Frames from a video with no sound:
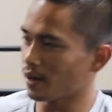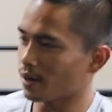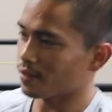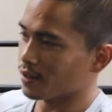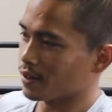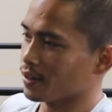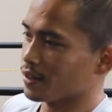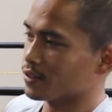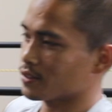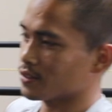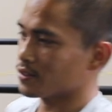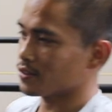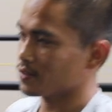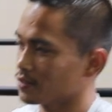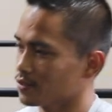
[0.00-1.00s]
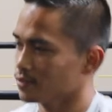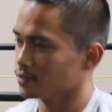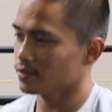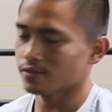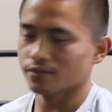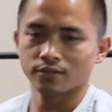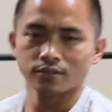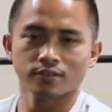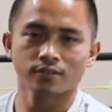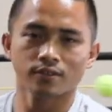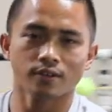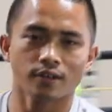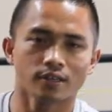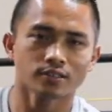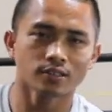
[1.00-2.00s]
I think that's
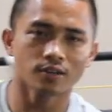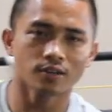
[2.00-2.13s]
that's